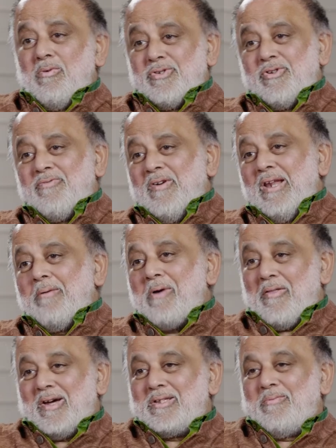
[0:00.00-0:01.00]
what's your feeling
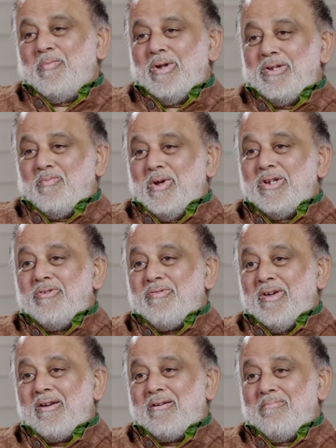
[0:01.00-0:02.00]
about that? And when do you
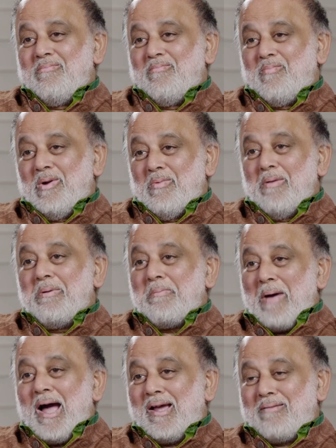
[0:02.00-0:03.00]
think we will be
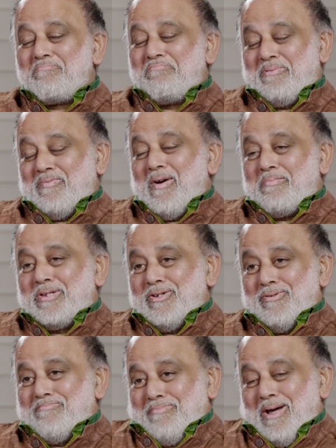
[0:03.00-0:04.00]
back up to